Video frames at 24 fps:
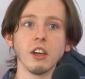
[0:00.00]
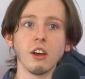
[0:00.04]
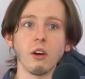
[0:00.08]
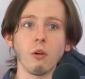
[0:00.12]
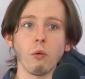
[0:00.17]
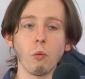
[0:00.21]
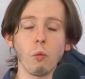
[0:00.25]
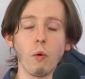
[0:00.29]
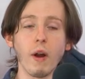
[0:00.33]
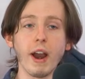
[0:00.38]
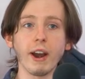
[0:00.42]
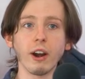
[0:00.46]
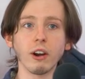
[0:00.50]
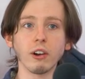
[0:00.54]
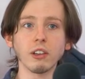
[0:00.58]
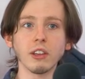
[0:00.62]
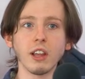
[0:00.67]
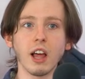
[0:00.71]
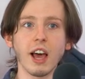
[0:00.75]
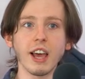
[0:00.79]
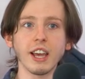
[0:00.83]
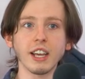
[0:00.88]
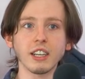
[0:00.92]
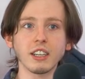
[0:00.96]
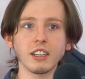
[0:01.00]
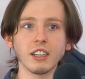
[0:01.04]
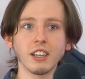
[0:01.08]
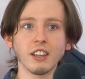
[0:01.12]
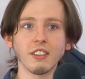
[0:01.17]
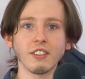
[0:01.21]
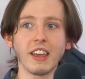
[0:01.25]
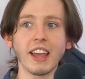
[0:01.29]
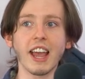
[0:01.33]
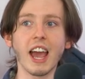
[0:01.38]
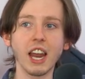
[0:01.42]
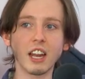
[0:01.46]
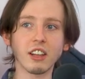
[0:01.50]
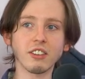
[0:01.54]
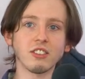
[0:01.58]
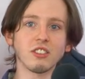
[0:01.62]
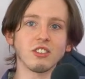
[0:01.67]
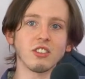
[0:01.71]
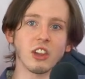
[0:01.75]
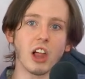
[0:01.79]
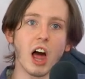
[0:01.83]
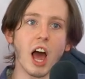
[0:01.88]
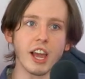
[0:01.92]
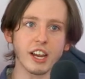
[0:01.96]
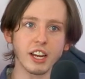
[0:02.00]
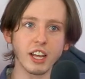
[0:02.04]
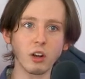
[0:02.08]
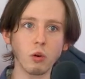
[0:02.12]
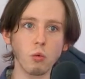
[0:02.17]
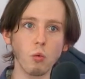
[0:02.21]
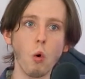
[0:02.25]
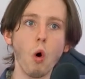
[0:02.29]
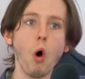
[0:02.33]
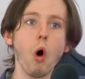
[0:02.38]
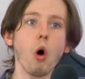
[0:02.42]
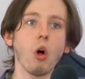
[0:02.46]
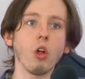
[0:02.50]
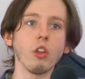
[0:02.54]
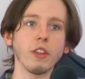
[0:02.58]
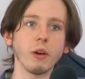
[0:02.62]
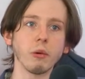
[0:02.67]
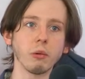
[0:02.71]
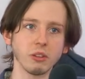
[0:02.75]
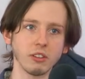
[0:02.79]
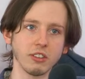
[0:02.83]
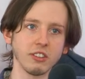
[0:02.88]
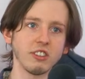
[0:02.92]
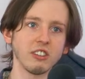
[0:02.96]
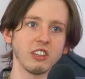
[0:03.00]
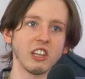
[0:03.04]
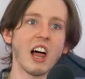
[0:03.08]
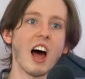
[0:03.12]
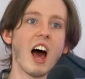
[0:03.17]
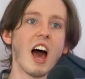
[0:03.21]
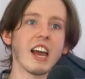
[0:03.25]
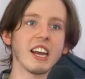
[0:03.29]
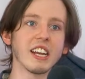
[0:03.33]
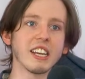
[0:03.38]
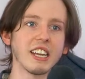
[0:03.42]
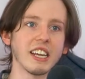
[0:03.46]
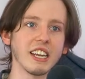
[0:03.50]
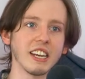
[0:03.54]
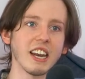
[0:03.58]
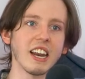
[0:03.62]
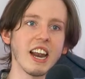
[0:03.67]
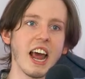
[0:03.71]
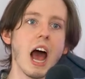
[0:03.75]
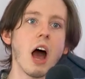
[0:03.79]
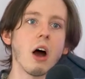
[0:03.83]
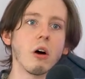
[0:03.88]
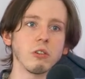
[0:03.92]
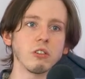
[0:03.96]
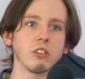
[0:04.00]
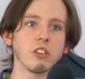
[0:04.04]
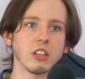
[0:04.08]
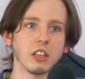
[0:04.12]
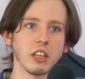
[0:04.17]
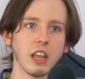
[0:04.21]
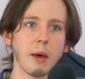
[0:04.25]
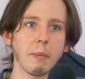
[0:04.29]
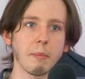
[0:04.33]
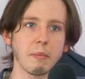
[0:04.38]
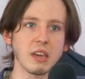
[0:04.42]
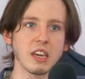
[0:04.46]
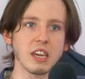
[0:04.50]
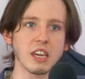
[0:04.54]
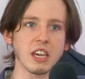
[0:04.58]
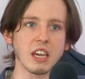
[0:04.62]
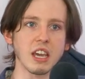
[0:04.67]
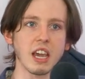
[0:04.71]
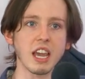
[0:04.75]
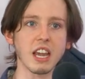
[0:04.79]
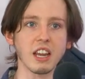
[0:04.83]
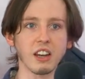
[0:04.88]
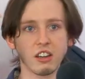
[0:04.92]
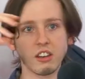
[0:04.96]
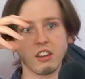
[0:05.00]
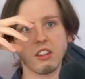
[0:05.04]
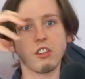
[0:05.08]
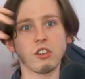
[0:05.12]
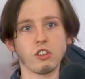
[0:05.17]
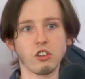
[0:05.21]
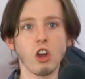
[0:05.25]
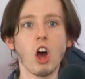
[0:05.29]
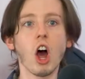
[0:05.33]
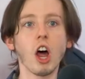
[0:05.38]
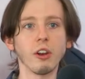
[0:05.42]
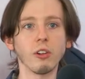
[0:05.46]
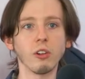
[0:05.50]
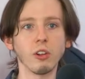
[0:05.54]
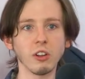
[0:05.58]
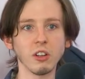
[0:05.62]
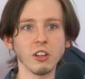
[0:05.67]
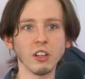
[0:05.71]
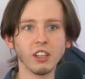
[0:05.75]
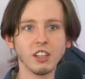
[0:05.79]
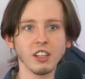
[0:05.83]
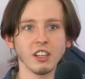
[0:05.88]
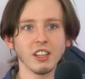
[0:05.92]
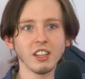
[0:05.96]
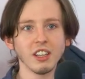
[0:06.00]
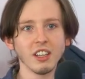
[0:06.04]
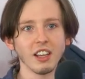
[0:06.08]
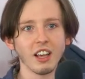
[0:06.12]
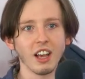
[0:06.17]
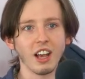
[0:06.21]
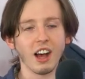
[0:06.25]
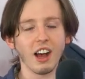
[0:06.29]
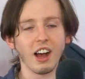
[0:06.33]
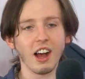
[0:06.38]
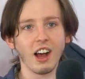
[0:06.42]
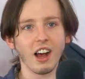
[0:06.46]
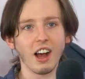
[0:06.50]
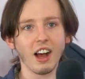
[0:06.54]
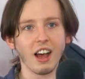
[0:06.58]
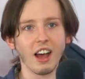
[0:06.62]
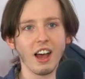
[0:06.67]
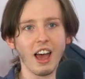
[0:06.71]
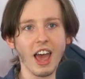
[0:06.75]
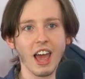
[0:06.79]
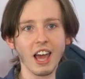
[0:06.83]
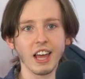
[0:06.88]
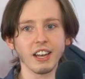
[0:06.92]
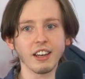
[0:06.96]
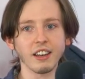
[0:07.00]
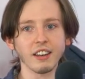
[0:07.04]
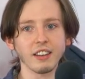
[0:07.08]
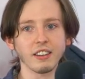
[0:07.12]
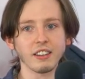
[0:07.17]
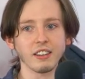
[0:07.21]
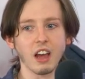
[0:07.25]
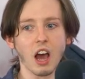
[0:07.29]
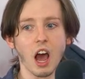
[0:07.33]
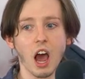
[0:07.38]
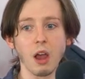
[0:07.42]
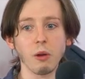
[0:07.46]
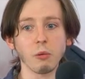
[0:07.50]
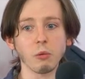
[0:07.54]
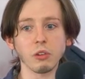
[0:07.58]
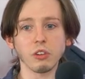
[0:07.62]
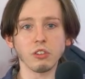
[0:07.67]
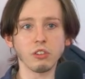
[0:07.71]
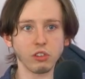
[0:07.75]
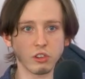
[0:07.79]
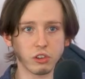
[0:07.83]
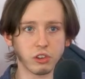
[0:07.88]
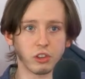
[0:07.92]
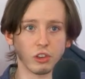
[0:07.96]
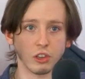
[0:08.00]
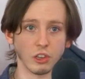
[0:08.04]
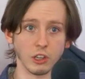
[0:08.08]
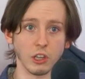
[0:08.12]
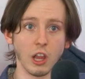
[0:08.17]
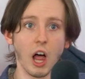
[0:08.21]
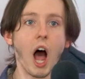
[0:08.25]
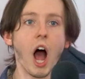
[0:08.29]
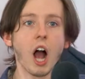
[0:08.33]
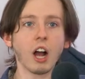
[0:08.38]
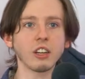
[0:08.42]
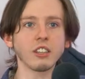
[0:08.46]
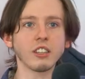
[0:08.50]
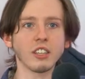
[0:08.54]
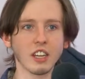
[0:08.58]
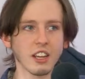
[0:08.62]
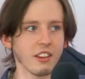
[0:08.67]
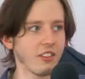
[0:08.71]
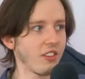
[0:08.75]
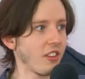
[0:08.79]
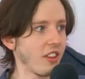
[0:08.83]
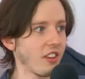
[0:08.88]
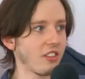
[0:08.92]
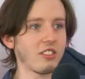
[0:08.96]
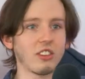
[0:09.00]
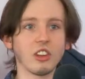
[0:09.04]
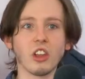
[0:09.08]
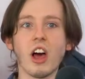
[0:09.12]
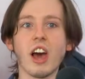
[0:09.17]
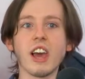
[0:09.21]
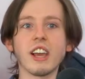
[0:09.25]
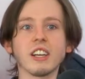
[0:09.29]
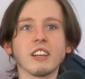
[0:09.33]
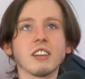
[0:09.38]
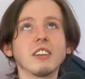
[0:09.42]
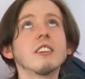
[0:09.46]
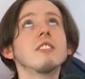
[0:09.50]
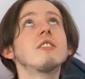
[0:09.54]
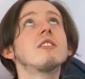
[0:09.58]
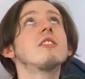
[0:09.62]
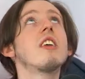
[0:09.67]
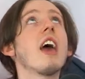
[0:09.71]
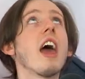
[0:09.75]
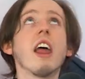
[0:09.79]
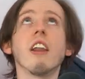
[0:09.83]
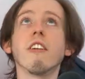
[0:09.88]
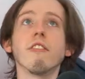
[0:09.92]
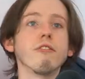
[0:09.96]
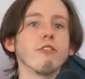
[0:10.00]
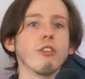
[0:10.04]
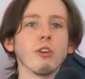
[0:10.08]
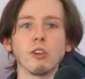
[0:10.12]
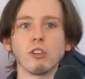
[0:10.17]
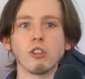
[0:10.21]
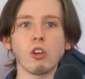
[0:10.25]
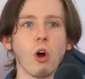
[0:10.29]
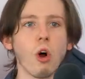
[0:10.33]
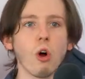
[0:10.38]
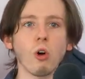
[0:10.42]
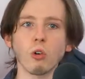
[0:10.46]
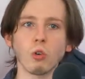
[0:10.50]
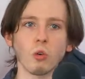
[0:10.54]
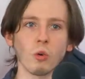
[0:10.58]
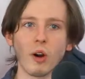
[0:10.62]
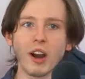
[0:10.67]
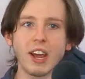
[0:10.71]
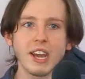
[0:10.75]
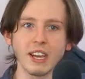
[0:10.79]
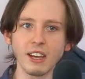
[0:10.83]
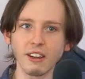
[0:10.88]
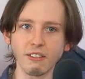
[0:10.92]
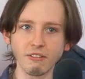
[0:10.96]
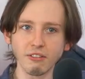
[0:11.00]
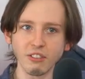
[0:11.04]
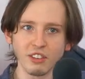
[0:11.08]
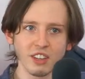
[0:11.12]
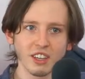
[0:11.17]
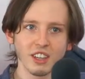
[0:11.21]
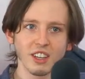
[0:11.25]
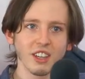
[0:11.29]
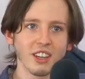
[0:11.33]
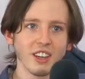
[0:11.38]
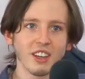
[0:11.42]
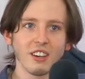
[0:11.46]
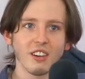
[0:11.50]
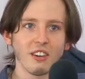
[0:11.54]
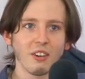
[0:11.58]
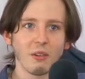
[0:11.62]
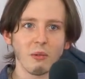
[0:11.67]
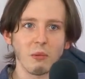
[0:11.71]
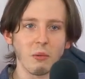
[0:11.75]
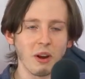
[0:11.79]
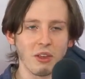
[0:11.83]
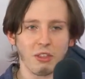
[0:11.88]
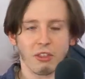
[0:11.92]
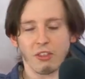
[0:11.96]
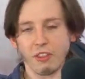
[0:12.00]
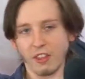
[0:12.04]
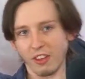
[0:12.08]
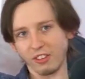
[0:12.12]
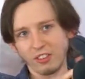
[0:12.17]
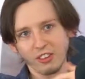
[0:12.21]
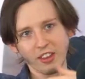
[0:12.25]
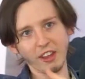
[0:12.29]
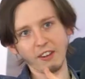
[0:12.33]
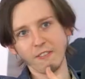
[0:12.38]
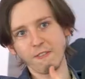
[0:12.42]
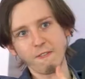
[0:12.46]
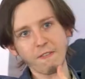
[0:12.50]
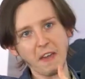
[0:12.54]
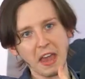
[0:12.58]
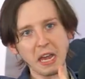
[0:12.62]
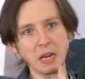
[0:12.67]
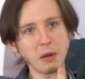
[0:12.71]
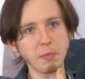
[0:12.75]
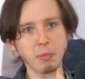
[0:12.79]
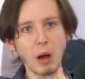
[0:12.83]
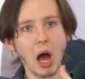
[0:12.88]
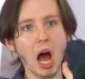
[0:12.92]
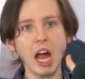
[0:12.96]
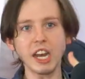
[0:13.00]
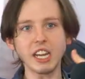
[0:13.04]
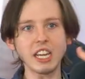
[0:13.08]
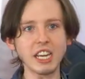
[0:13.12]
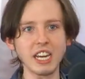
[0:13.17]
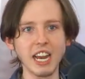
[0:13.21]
where like they had a sliding wall that would slide in and out to let me into the tunnel. Uh, and I was locked in this like ten foot tall grave with this like fake body